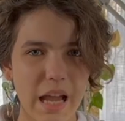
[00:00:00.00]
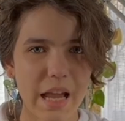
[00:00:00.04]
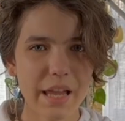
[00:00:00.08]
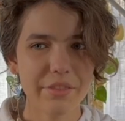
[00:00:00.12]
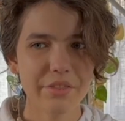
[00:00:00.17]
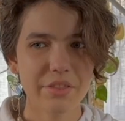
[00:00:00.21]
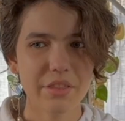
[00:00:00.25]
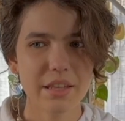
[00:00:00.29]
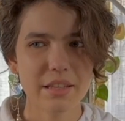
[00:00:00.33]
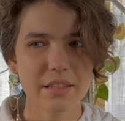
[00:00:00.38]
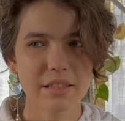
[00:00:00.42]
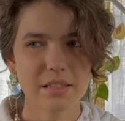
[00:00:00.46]

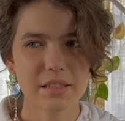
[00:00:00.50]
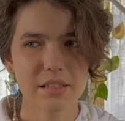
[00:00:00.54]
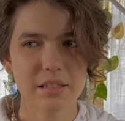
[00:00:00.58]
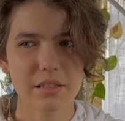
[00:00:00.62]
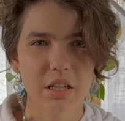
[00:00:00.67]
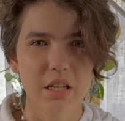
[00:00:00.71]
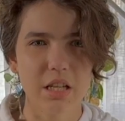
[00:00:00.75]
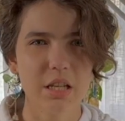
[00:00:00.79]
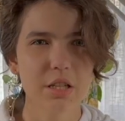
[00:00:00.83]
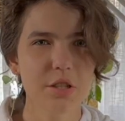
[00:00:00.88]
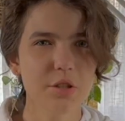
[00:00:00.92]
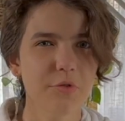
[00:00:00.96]
And this
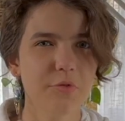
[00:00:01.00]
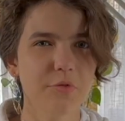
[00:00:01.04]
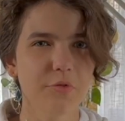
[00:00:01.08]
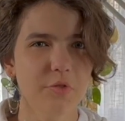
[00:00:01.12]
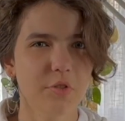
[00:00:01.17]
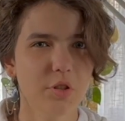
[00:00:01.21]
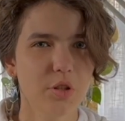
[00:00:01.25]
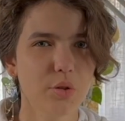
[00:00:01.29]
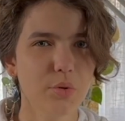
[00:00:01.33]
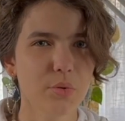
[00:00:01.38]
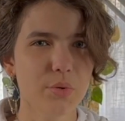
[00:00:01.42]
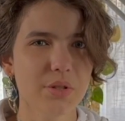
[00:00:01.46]

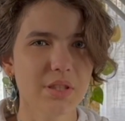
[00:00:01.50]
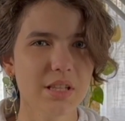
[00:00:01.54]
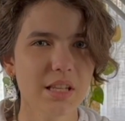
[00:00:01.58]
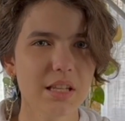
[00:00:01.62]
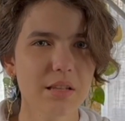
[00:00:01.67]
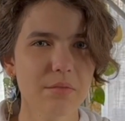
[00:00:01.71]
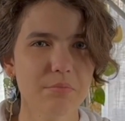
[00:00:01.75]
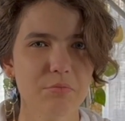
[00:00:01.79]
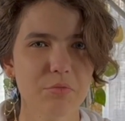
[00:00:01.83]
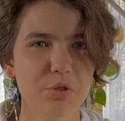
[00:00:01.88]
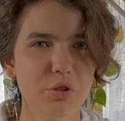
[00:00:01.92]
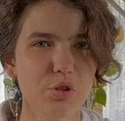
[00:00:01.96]

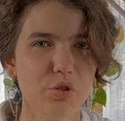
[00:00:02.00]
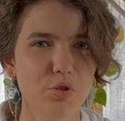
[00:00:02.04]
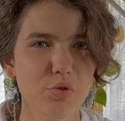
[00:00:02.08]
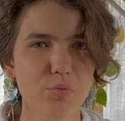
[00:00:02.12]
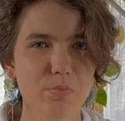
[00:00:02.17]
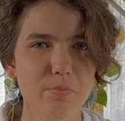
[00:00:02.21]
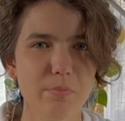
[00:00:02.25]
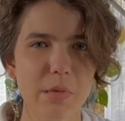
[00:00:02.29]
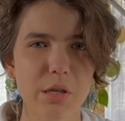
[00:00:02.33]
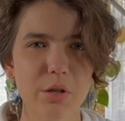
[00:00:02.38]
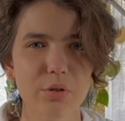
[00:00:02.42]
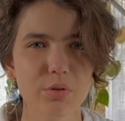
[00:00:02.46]
confusing two
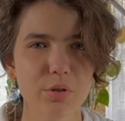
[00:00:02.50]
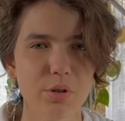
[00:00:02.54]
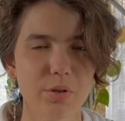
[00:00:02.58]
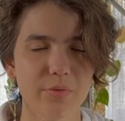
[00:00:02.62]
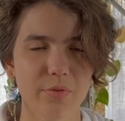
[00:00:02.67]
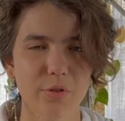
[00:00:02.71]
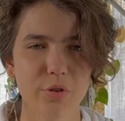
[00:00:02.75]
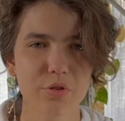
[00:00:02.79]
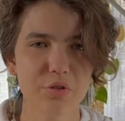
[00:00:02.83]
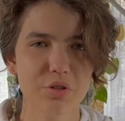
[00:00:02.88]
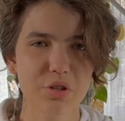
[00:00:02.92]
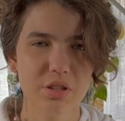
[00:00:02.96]
mirror
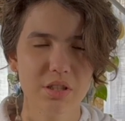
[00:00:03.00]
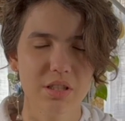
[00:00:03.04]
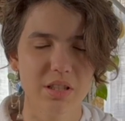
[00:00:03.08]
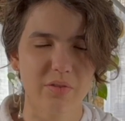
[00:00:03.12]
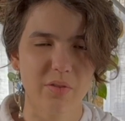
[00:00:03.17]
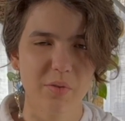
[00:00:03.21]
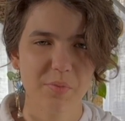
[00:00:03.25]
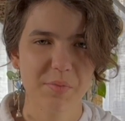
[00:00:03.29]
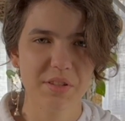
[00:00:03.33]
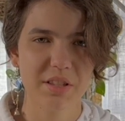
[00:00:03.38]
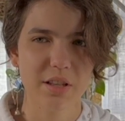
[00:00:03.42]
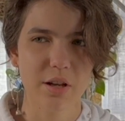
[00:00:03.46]
versions of
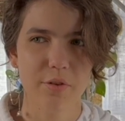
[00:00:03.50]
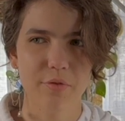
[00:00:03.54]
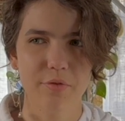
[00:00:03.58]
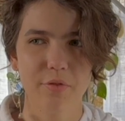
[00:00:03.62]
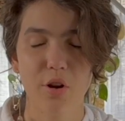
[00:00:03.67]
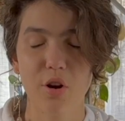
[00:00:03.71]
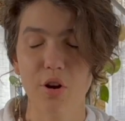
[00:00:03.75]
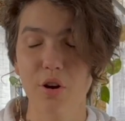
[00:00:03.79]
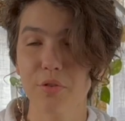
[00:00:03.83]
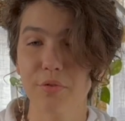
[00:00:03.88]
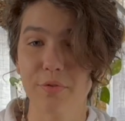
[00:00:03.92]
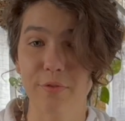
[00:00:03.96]
himself
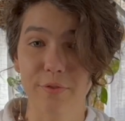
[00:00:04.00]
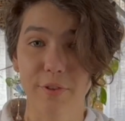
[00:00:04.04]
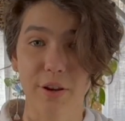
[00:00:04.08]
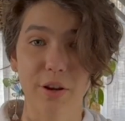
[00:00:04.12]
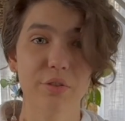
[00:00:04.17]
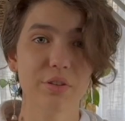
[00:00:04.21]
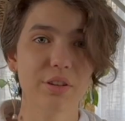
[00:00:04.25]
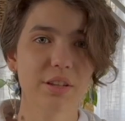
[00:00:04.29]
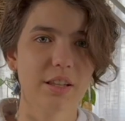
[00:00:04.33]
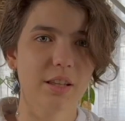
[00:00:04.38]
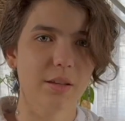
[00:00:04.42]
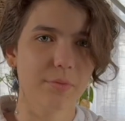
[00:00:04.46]
are
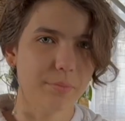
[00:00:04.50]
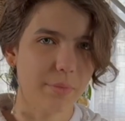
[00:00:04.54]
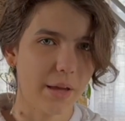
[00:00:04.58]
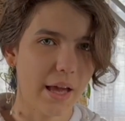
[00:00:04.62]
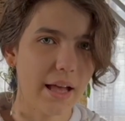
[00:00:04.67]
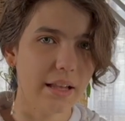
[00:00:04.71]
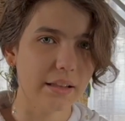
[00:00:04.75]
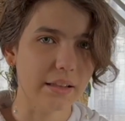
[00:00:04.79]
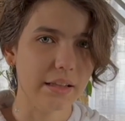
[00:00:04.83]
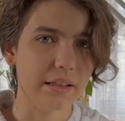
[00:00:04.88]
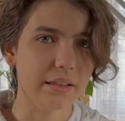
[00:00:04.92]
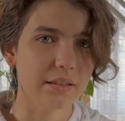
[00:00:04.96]
very
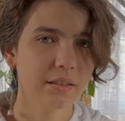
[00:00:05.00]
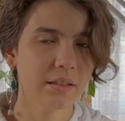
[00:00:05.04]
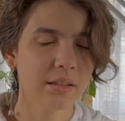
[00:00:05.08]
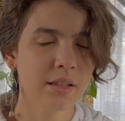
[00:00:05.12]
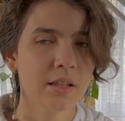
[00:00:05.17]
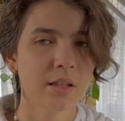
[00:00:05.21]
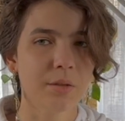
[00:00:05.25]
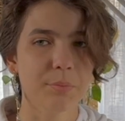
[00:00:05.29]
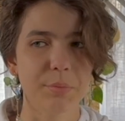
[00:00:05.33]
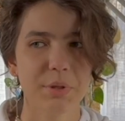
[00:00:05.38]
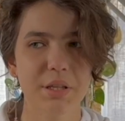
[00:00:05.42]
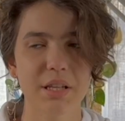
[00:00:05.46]
compelling,
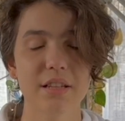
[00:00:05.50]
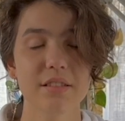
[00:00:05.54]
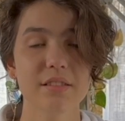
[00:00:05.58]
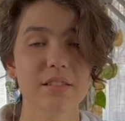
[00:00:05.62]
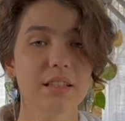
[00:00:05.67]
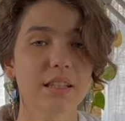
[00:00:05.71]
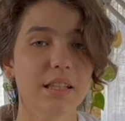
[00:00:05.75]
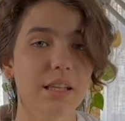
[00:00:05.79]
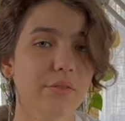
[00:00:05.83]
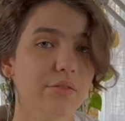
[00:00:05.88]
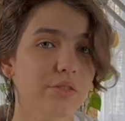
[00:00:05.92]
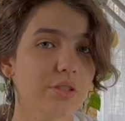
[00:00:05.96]
because
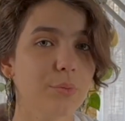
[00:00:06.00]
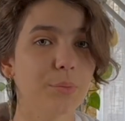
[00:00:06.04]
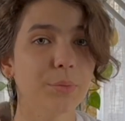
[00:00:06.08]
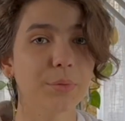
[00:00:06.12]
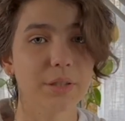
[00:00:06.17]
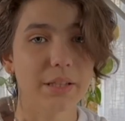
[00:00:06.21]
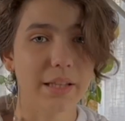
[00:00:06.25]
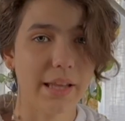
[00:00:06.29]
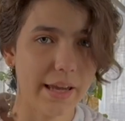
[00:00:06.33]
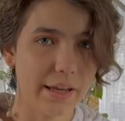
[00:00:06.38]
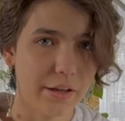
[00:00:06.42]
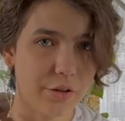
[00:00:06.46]
it gives
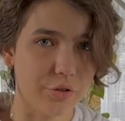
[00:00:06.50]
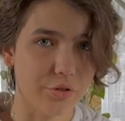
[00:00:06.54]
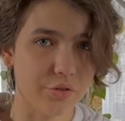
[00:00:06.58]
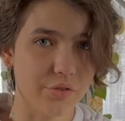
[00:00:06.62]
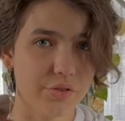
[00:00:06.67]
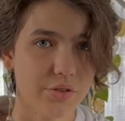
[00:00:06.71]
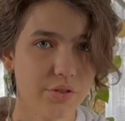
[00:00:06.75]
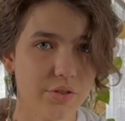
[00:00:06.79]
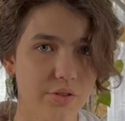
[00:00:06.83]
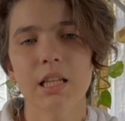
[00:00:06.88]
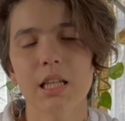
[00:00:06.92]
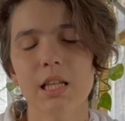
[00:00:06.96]
him
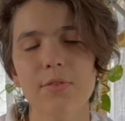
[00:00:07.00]
layers.